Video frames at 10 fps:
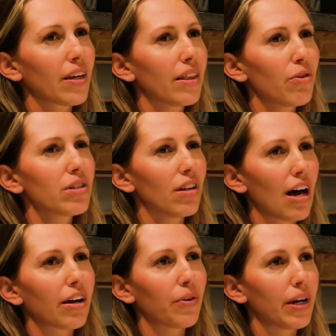There was a
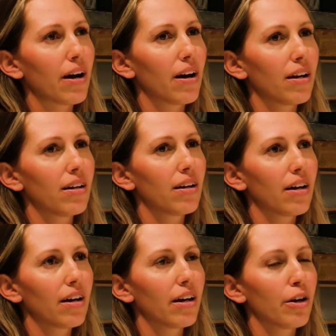lot going on.
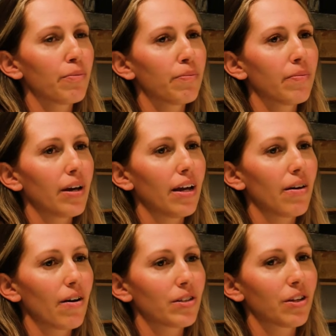Um, And
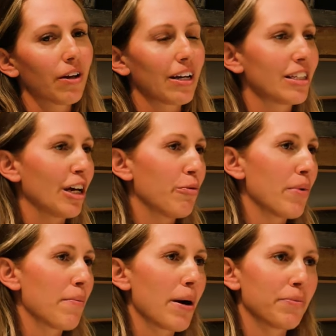also, like I said,
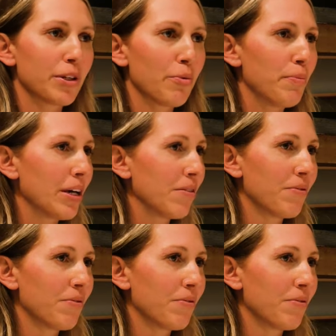my mom's a big